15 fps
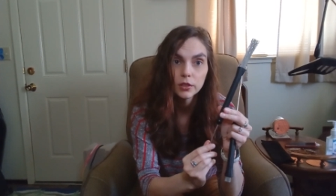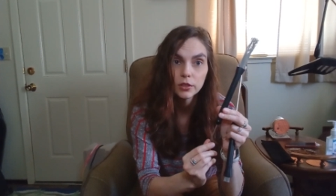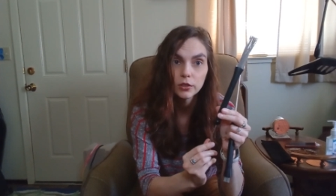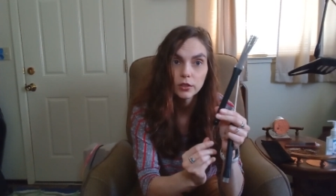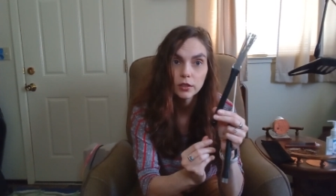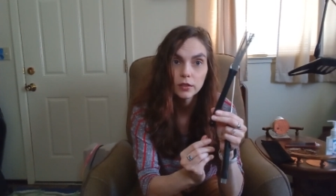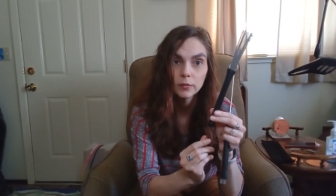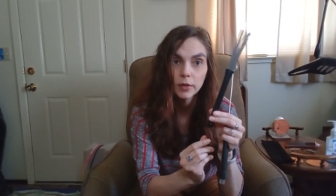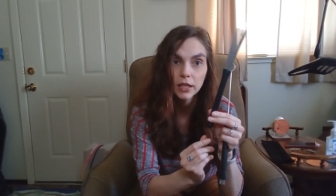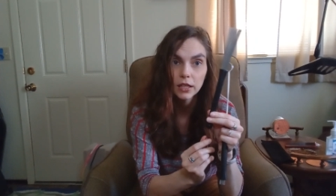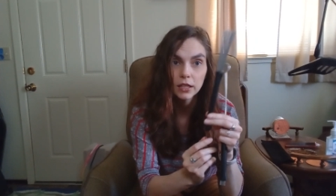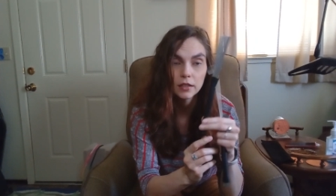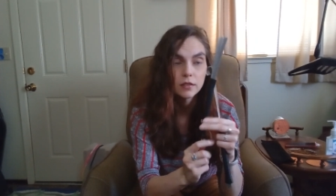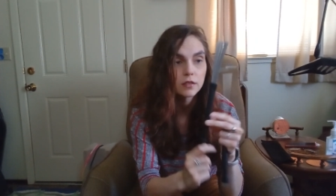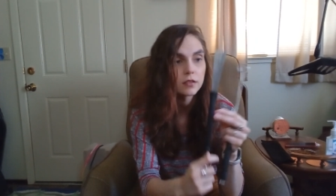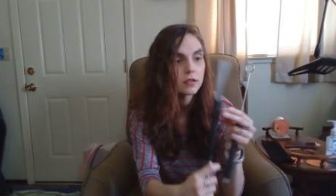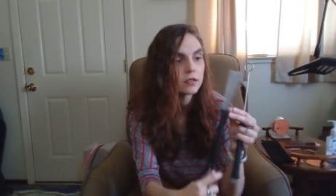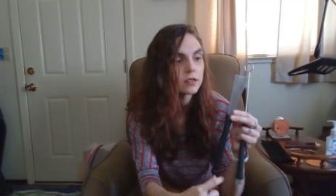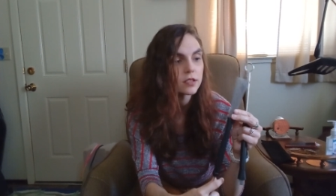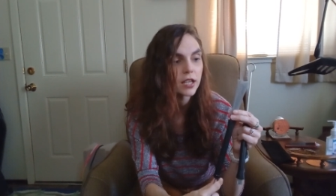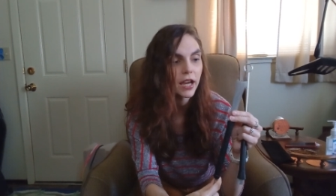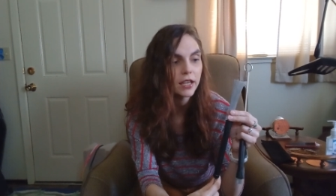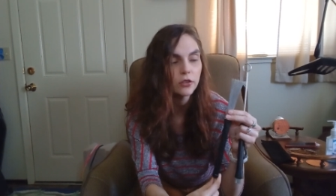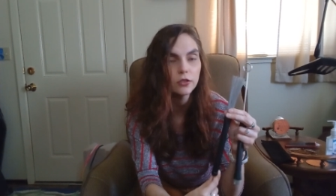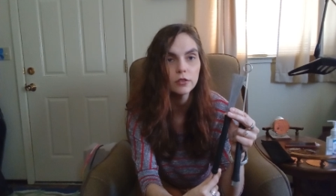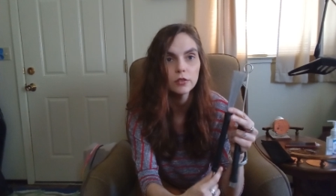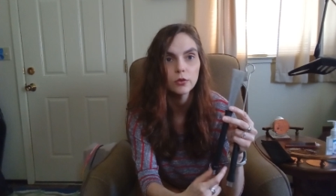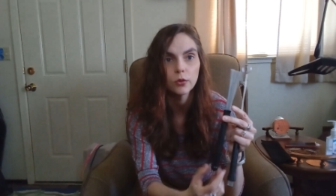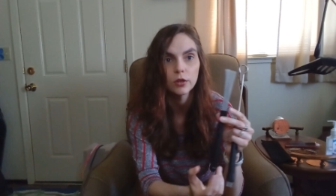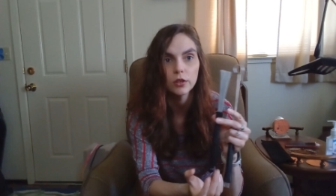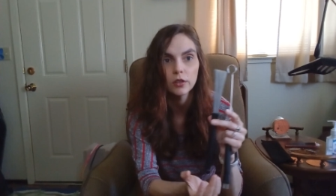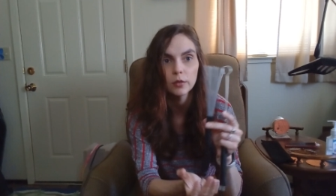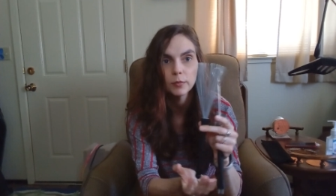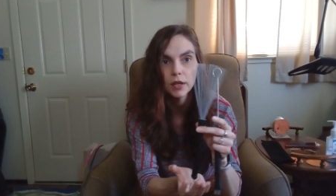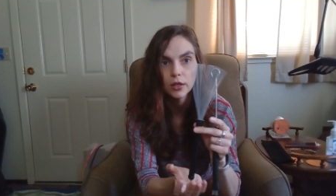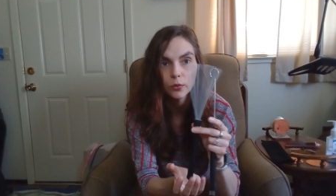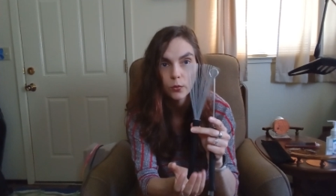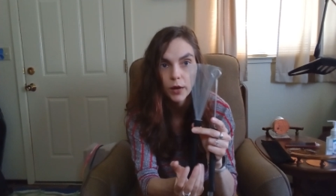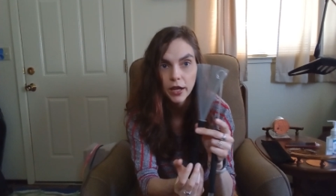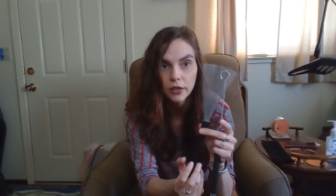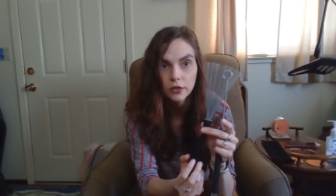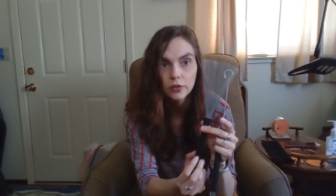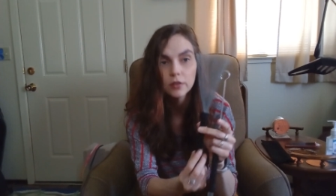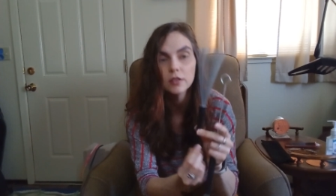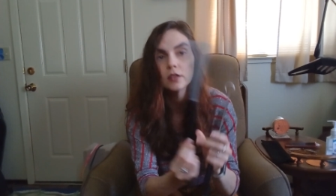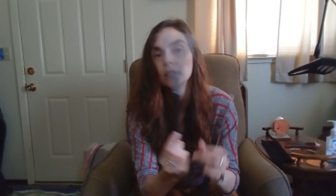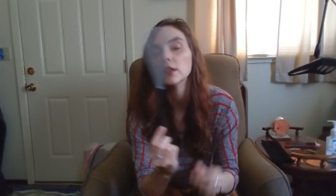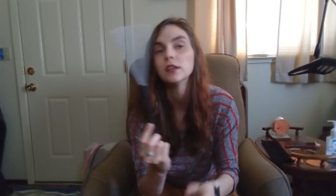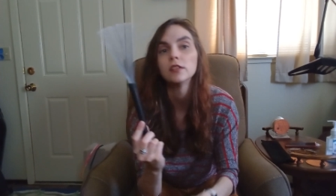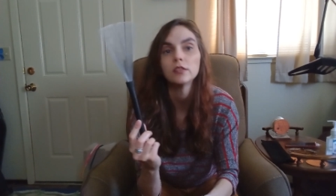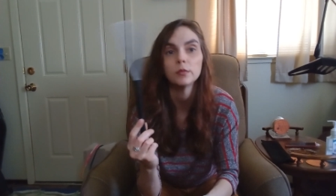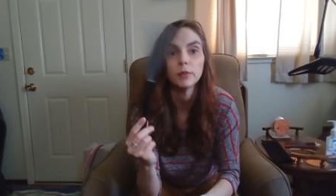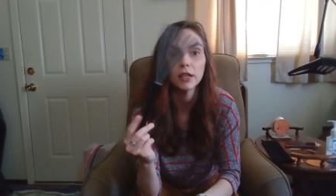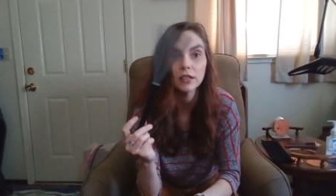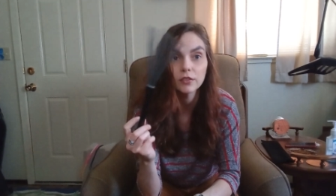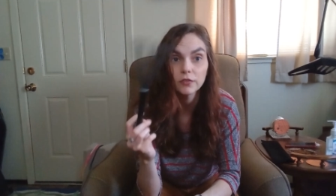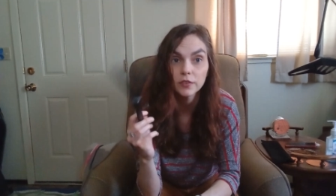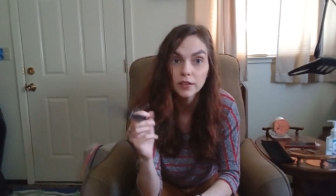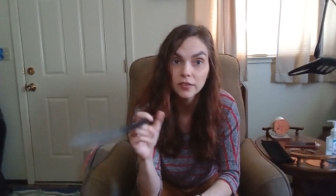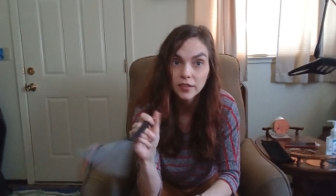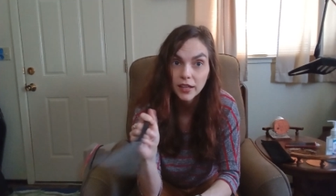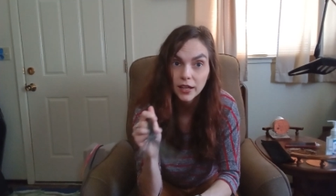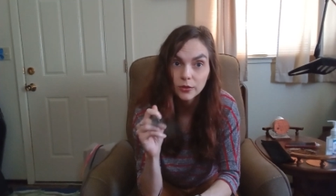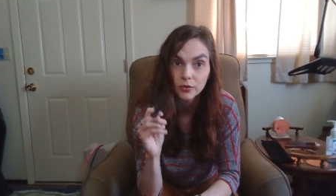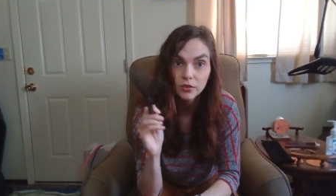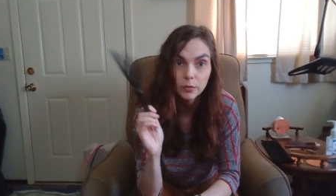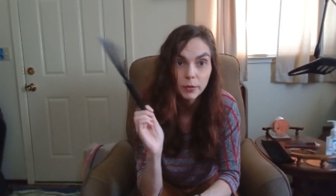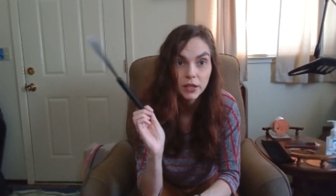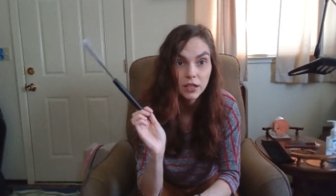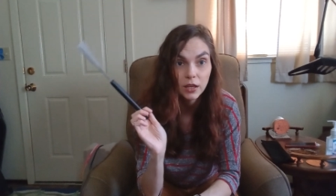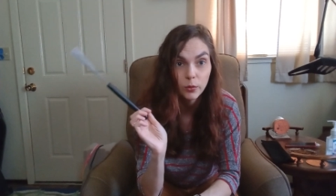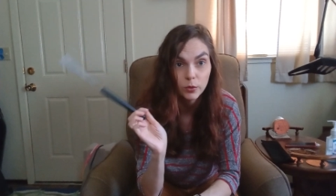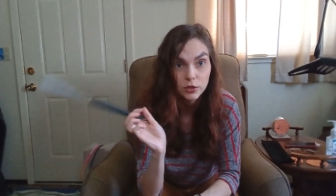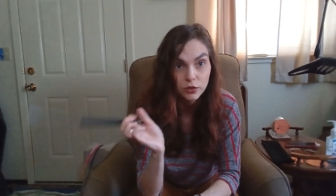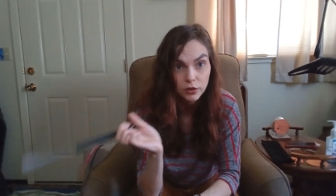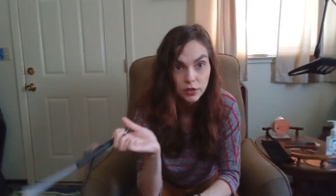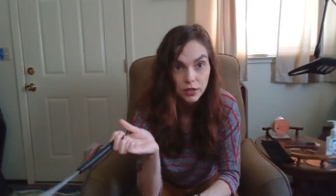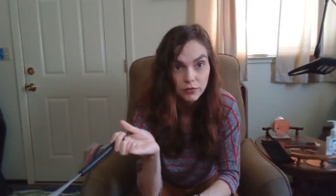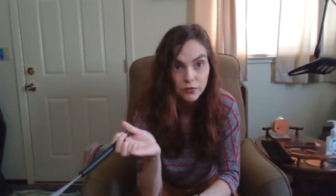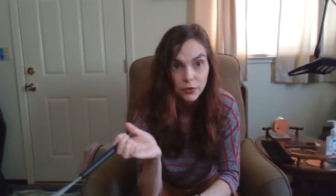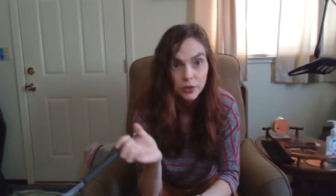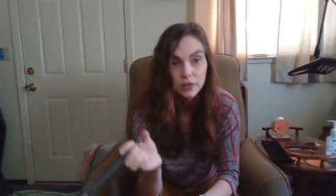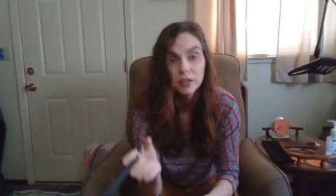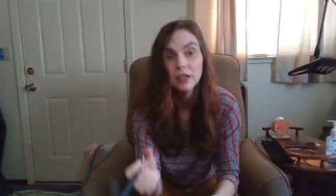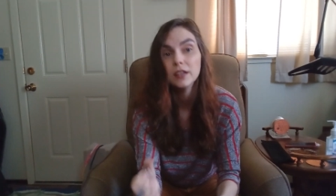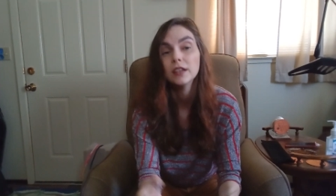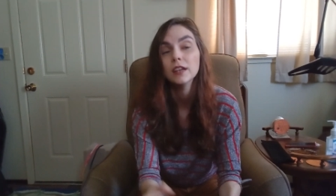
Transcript: you can make it tighter, or you can make it wider to make different sounds depending on what you're looking for.